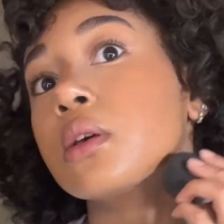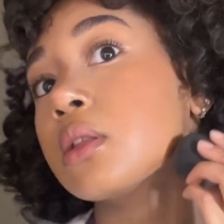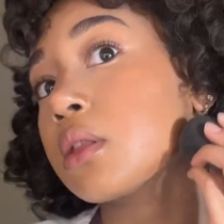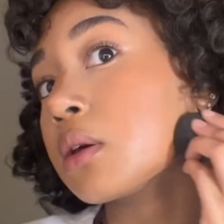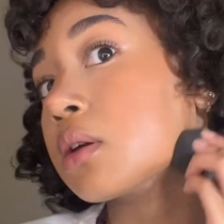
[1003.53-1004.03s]

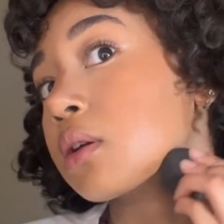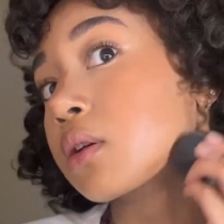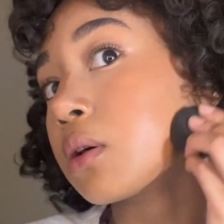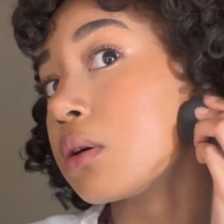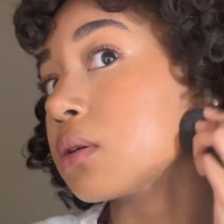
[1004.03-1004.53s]
then
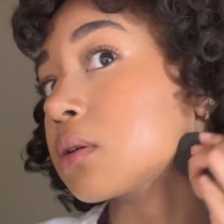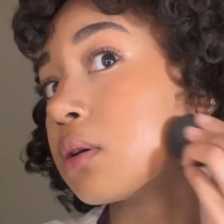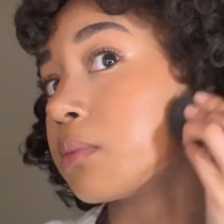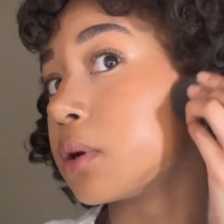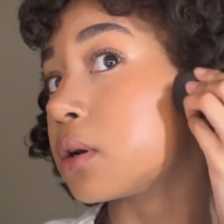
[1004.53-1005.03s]
go in
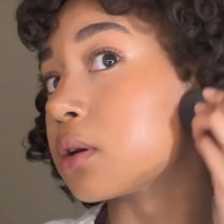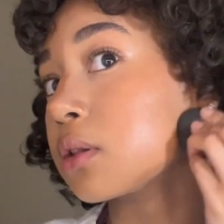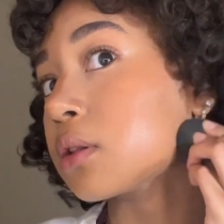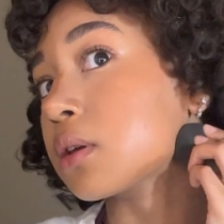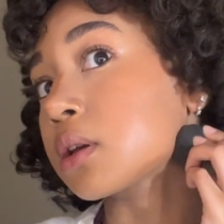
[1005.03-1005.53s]
on my
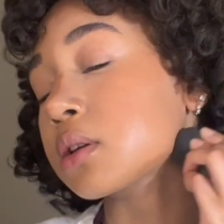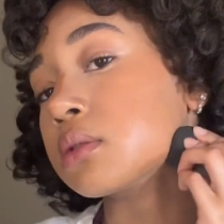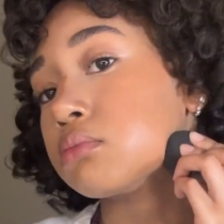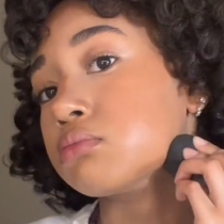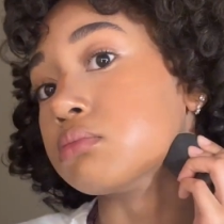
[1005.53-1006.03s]
things.
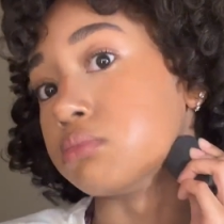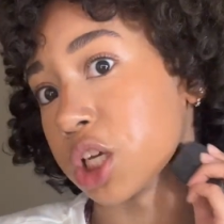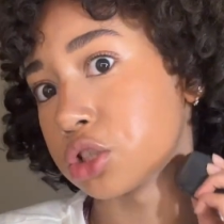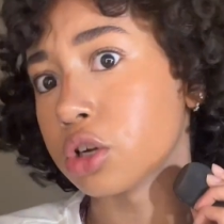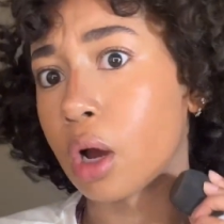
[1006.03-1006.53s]
Make
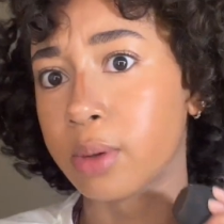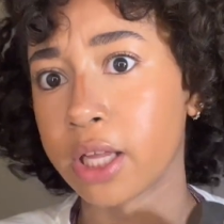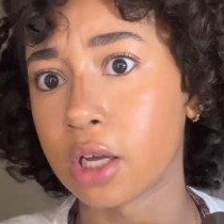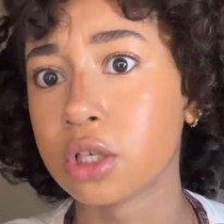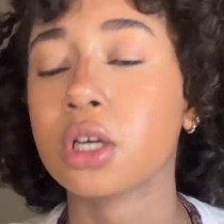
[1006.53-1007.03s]
sure y'all blend
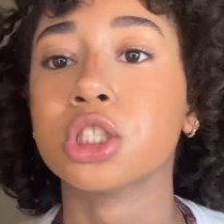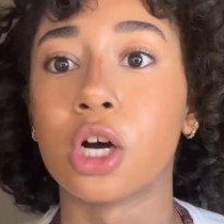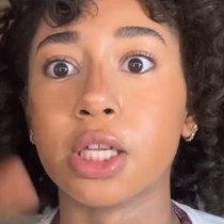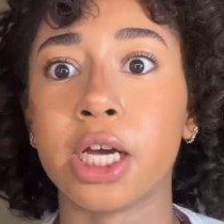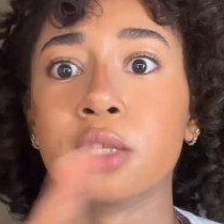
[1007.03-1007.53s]
out your
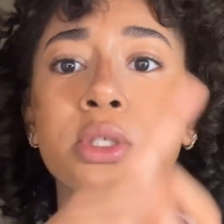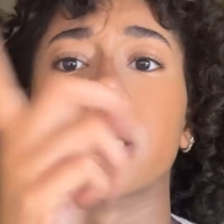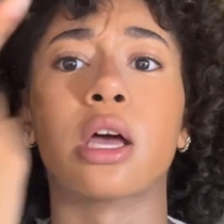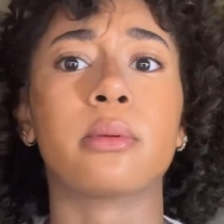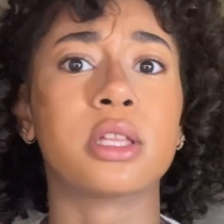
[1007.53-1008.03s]
jawline because
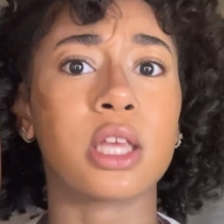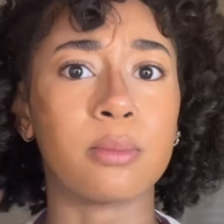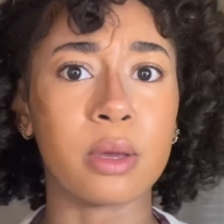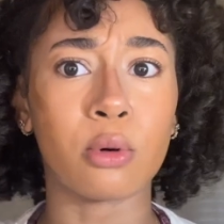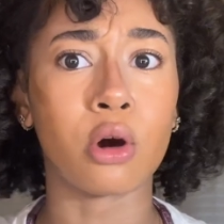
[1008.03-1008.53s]
I be seeing
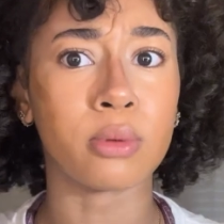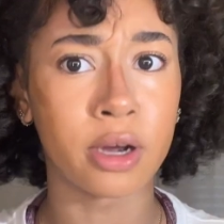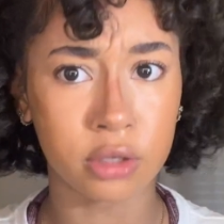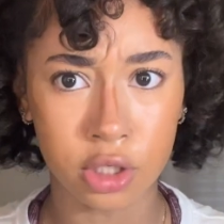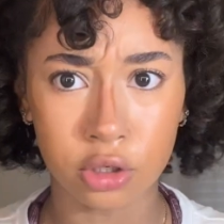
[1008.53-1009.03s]
people
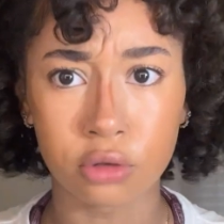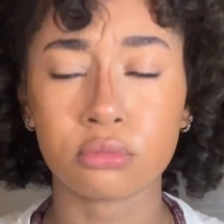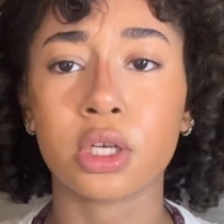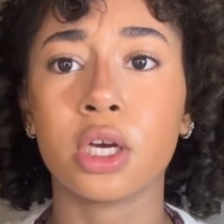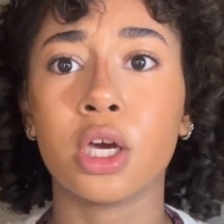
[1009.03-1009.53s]
around here
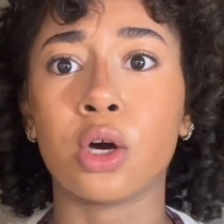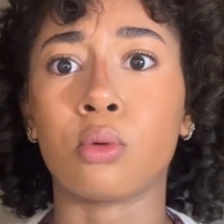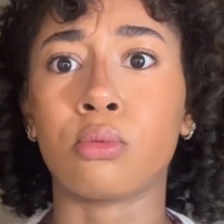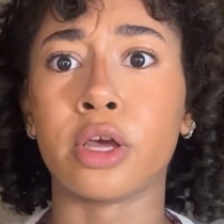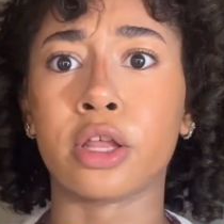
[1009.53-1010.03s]

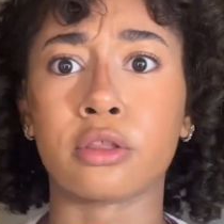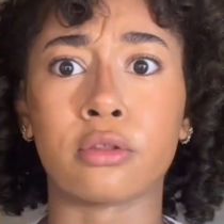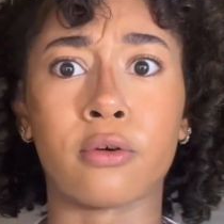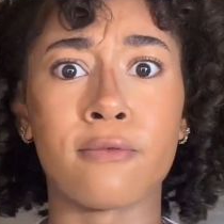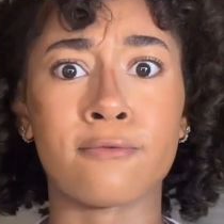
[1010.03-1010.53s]
with
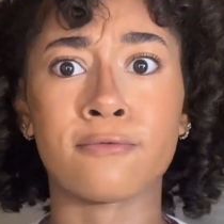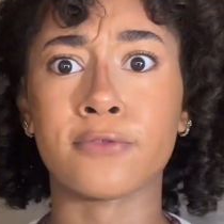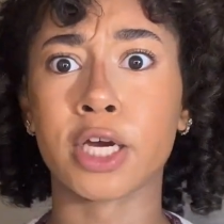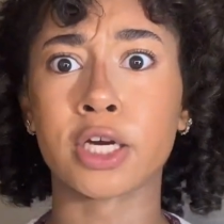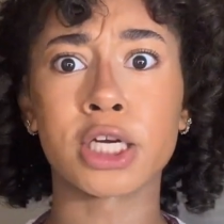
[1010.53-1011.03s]

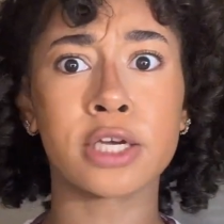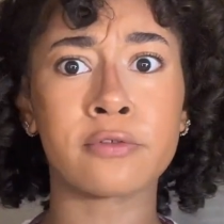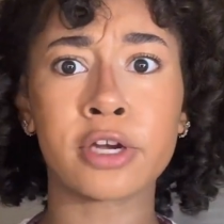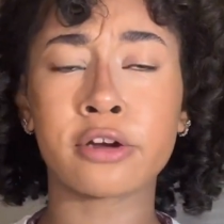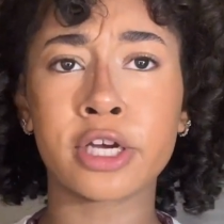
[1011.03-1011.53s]
very
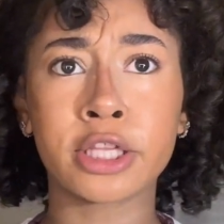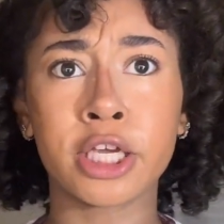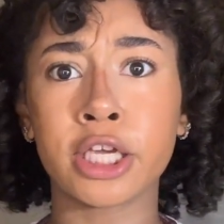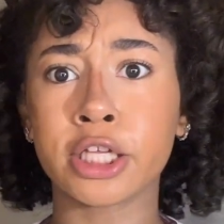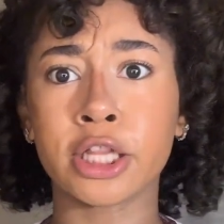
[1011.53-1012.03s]

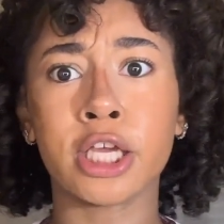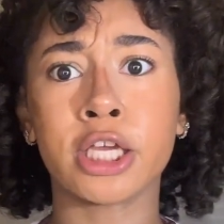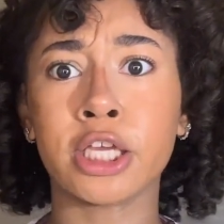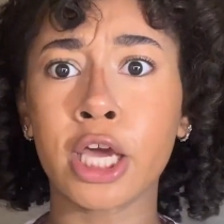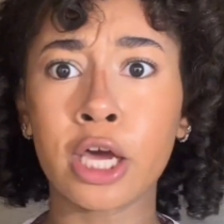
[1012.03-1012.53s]

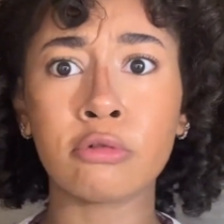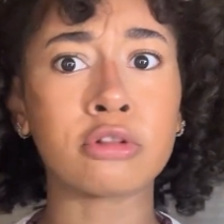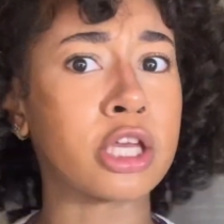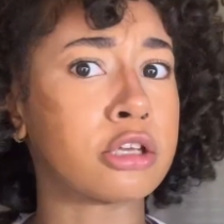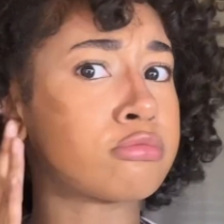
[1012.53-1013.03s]

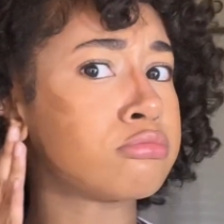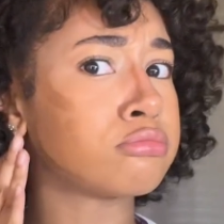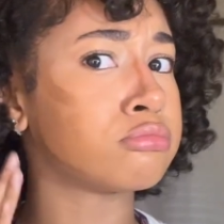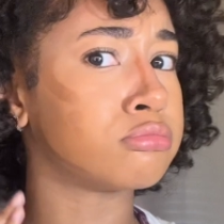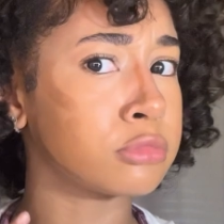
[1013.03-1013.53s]
like
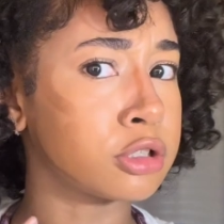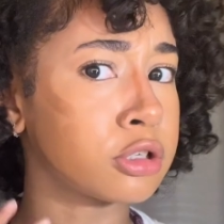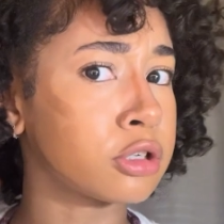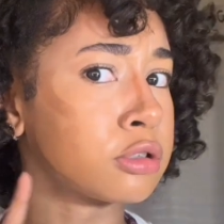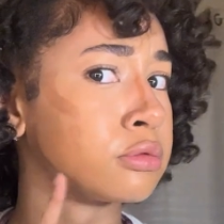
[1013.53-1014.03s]

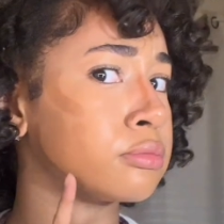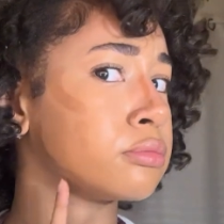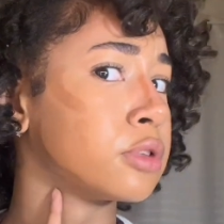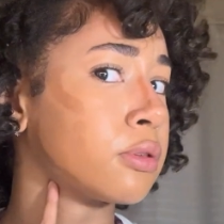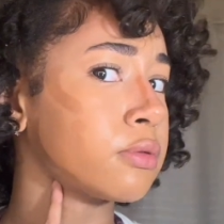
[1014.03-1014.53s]
girl,
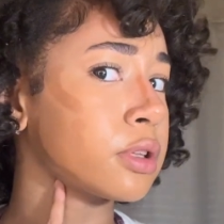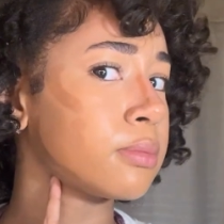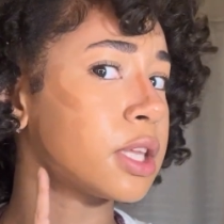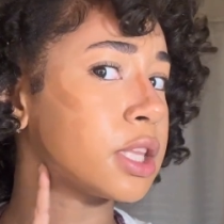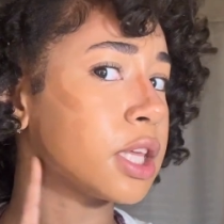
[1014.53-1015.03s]
no one wants to be
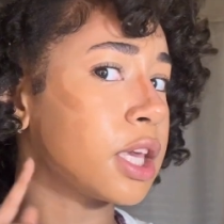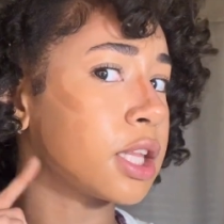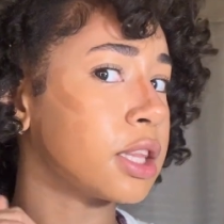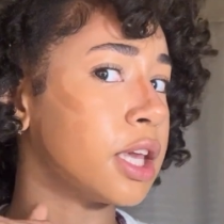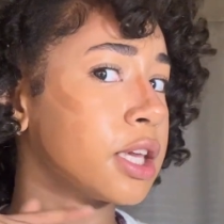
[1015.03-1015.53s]
seeing
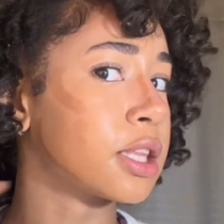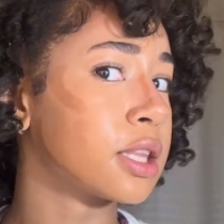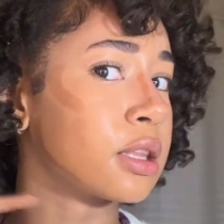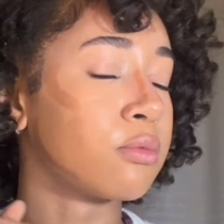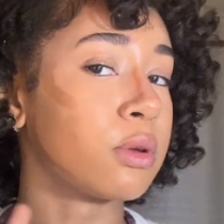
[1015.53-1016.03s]

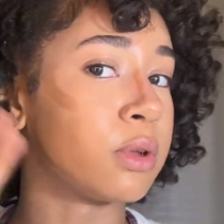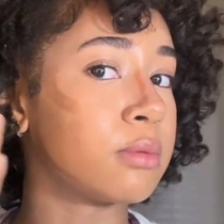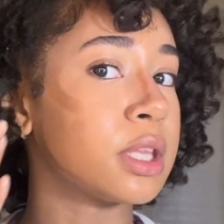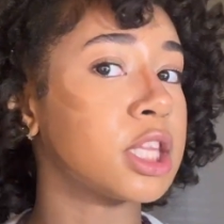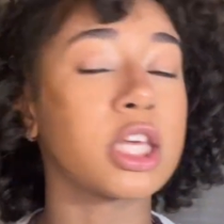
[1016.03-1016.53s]
this. We want to be
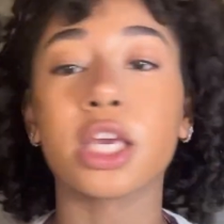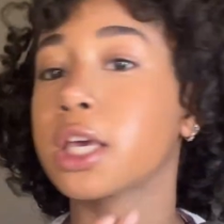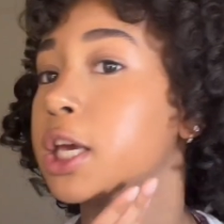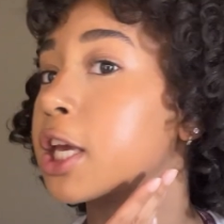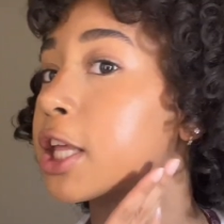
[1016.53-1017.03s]
seeing
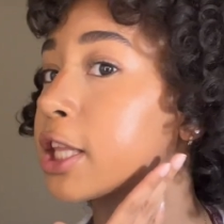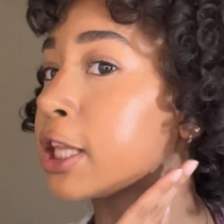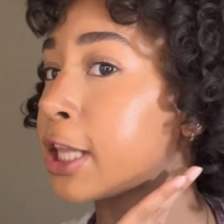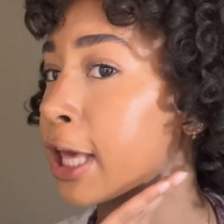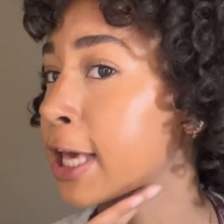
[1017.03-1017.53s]

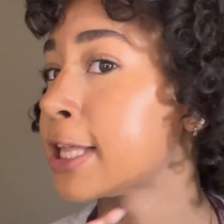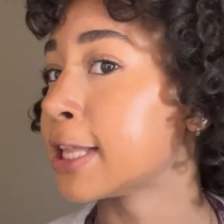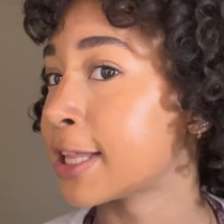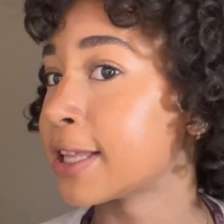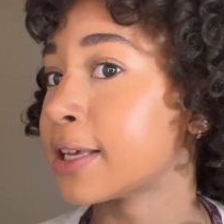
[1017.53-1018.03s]
this.
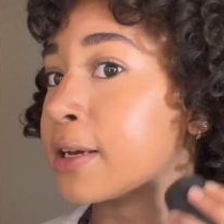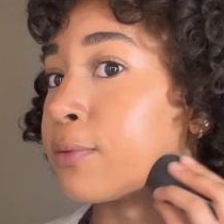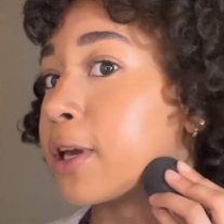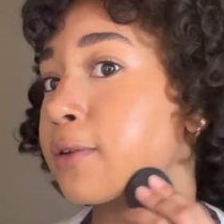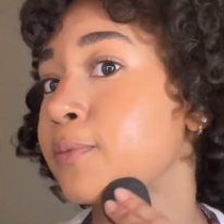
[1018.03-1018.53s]
Wait,